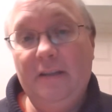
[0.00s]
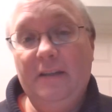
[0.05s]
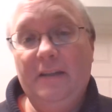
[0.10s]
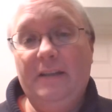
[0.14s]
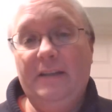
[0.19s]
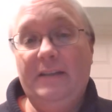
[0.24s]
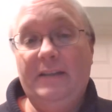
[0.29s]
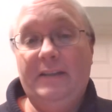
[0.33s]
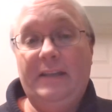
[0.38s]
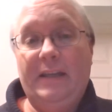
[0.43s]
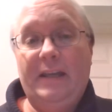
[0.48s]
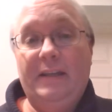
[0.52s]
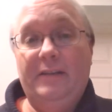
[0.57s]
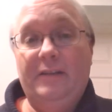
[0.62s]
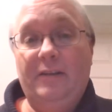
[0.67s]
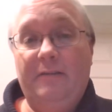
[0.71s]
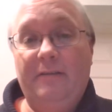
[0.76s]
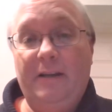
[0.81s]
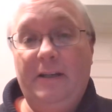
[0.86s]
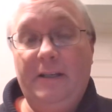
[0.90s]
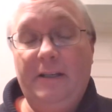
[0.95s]
stand
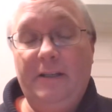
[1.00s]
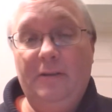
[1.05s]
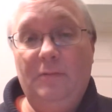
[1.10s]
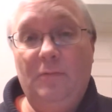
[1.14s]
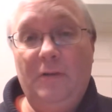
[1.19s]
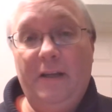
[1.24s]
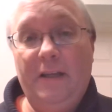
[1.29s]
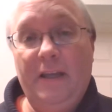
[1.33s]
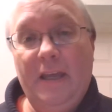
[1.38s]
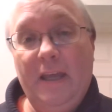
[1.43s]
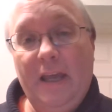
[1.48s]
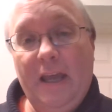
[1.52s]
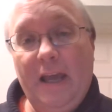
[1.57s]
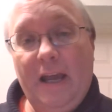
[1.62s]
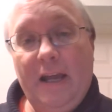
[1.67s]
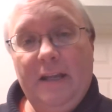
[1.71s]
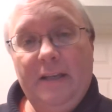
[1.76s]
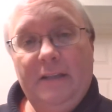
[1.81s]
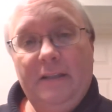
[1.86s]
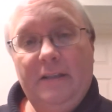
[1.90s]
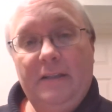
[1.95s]
directly in the way.
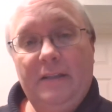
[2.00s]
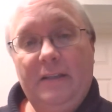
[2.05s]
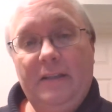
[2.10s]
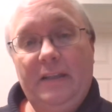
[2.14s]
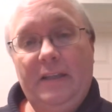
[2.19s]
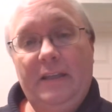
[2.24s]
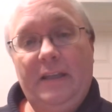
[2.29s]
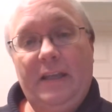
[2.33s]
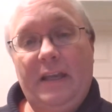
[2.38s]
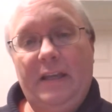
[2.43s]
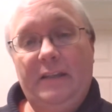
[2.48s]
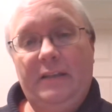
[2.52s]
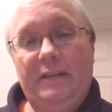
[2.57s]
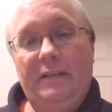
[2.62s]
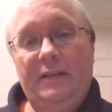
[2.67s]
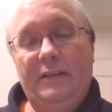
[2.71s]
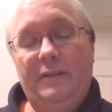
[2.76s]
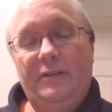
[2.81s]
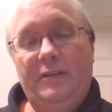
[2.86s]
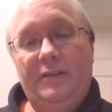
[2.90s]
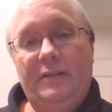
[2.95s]
And he
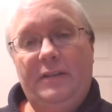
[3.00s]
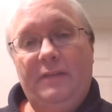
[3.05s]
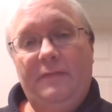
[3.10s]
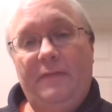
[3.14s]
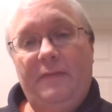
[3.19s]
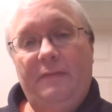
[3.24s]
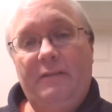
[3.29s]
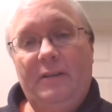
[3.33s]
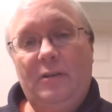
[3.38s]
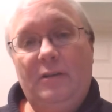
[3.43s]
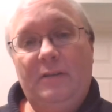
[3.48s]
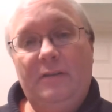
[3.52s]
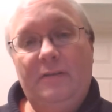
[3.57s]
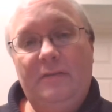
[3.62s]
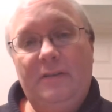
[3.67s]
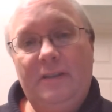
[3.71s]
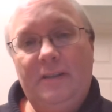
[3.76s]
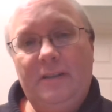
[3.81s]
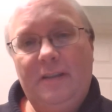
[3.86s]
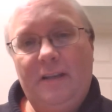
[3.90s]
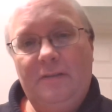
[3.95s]
had, just in very
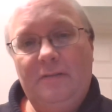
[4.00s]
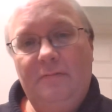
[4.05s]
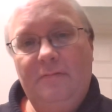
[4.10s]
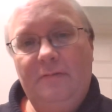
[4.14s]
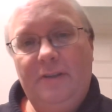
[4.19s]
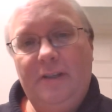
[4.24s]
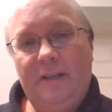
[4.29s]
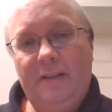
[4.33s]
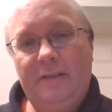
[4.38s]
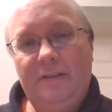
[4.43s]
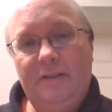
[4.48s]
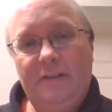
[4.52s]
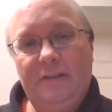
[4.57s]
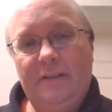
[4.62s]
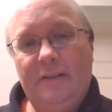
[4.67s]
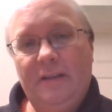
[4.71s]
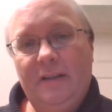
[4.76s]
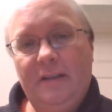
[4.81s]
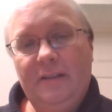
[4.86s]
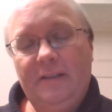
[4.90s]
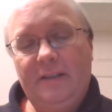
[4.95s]
subtle
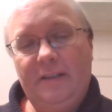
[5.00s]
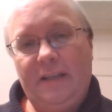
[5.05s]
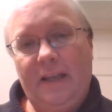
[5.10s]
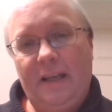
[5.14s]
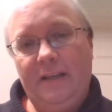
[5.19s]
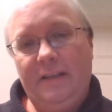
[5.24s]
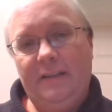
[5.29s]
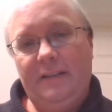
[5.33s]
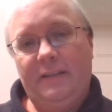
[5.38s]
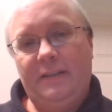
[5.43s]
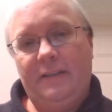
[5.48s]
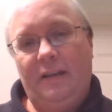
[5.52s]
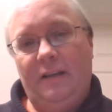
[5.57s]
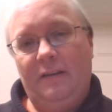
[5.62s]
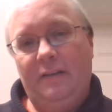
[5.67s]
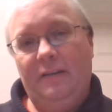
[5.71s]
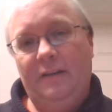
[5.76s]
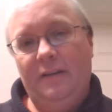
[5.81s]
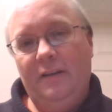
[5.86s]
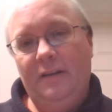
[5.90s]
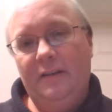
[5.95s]
gestures, just had his
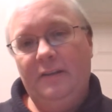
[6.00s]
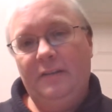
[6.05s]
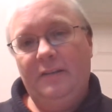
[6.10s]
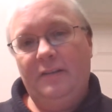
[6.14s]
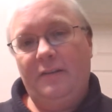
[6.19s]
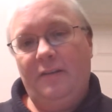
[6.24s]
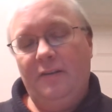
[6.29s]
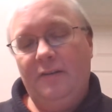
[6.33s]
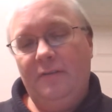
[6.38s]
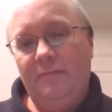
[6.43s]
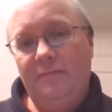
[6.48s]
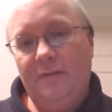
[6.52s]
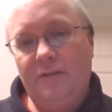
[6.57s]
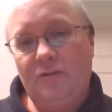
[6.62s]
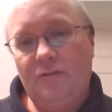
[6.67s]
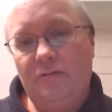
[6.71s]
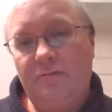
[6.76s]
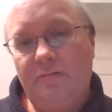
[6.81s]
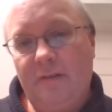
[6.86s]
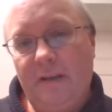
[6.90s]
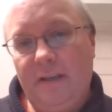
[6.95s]
son just kind of
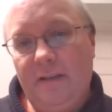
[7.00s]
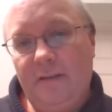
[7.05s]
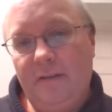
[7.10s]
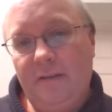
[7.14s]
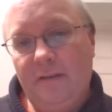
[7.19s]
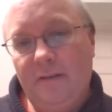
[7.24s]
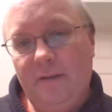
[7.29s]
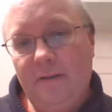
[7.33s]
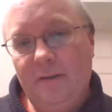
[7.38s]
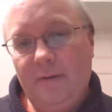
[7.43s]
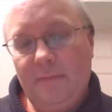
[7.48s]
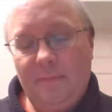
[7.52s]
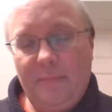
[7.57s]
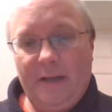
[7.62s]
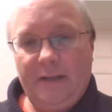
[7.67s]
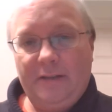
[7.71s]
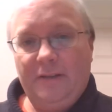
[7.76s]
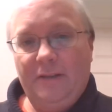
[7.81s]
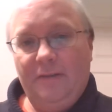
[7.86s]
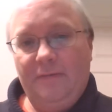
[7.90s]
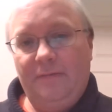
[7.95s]
retreat
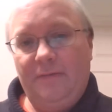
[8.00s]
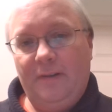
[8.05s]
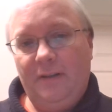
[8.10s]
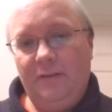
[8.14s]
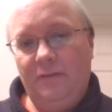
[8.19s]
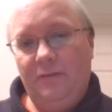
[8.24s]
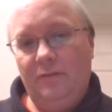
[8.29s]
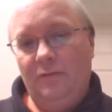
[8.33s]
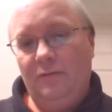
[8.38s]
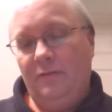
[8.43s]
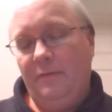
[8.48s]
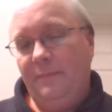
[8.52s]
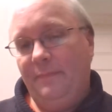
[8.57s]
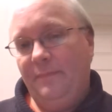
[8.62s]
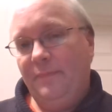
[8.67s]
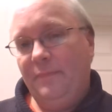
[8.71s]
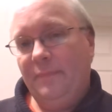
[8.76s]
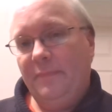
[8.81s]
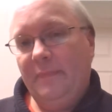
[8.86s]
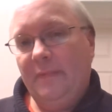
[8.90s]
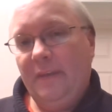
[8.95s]
back to the front door.
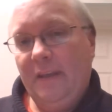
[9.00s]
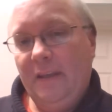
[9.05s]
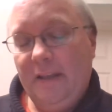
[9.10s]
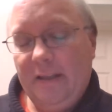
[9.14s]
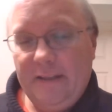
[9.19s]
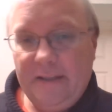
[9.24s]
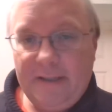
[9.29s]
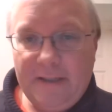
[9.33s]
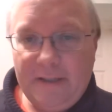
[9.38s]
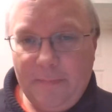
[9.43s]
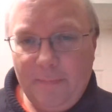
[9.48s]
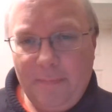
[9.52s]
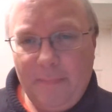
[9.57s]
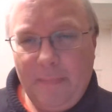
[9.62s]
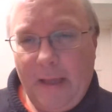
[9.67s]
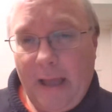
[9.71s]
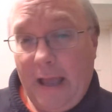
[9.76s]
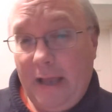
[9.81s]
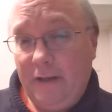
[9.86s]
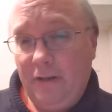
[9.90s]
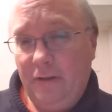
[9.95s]
This is a
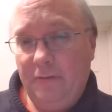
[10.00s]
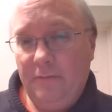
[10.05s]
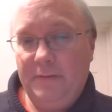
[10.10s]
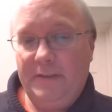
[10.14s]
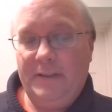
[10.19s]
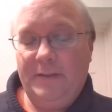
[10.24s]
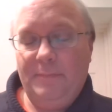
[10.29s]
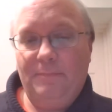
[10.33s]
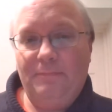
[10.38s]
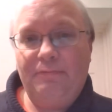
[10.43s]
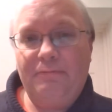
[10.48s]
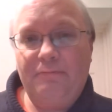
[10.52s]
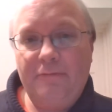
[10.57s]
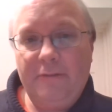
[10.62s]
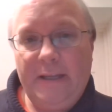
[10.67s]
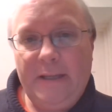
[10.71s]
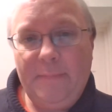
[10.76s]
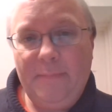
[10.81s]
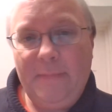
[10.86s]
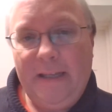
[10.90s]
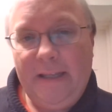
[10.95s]
man who is
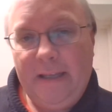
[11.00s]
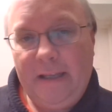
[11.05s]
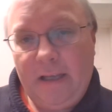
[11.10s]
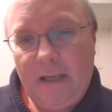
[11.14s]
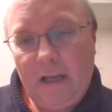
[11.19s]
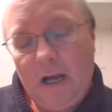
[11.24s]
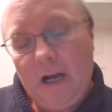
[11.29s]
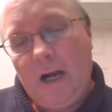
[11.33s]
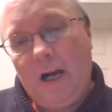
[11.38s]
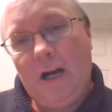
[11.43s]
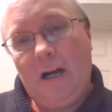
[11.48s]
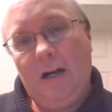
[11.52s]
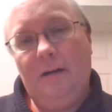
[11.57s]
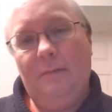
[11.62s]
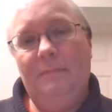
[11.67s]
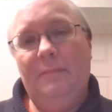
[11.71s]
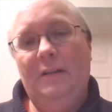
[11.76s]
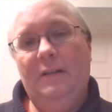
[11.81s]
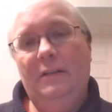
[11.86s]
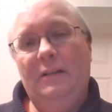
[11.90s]
supremely calm